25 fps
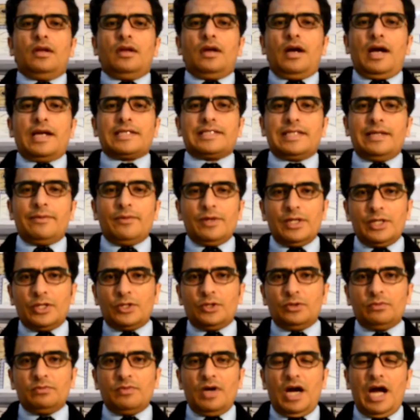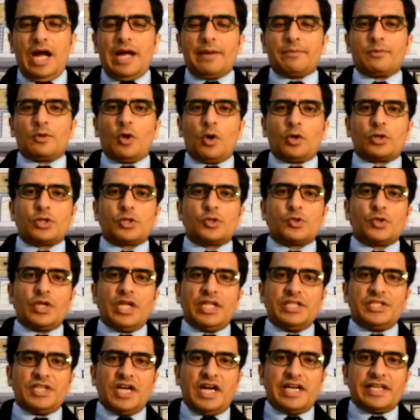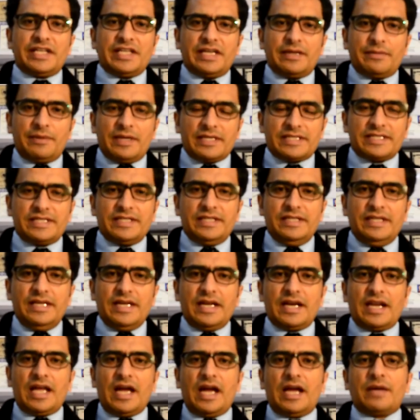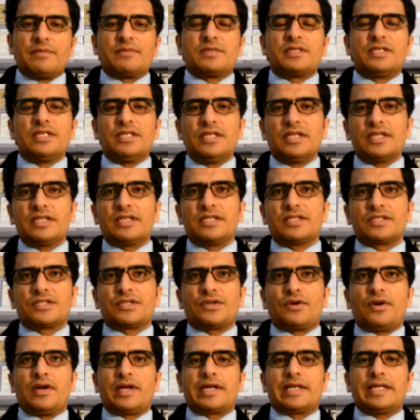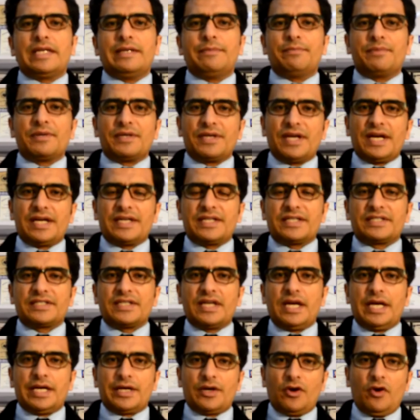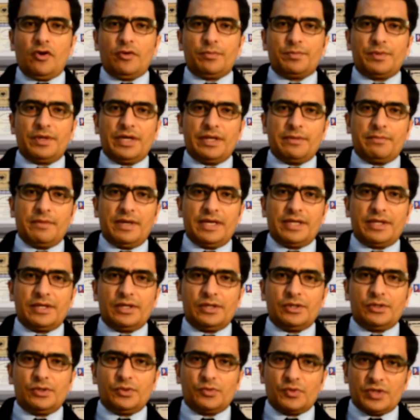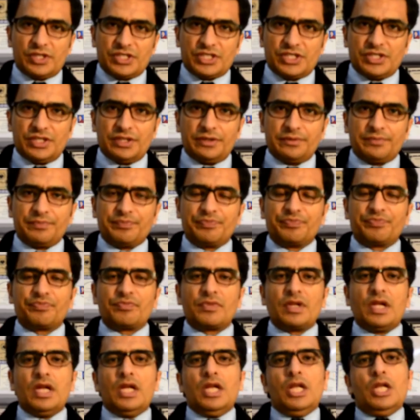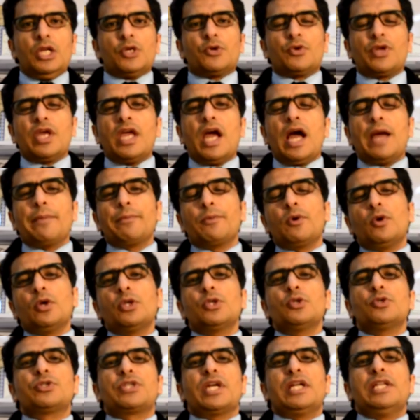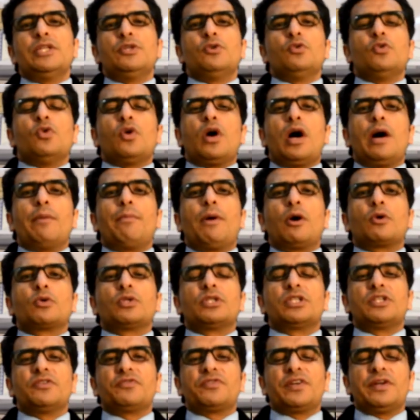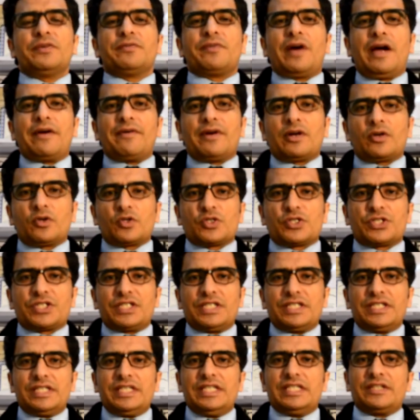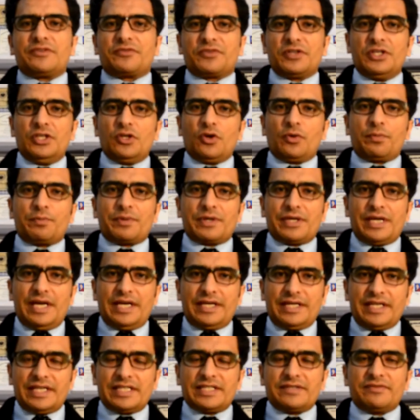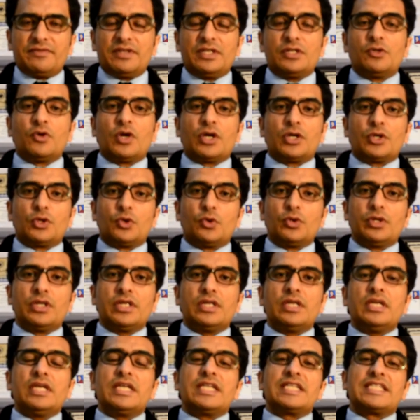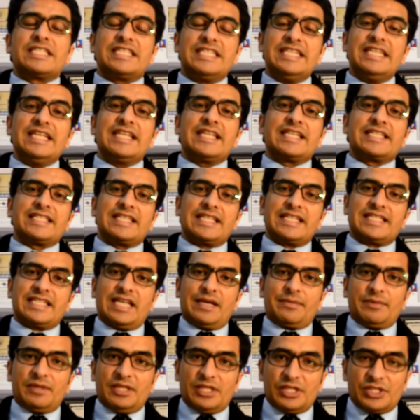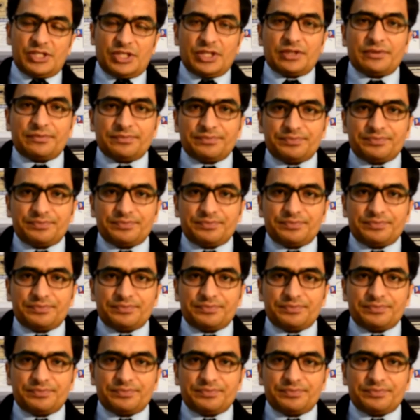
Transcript: Assalamu alaikum. I am Dr. Junaid and I am Senior Registrar in Pediatrics at Rawalpindi Medical University. Today I am going to tell you about the different Viva questions in the field of pediatrics when you are doing CNS examination.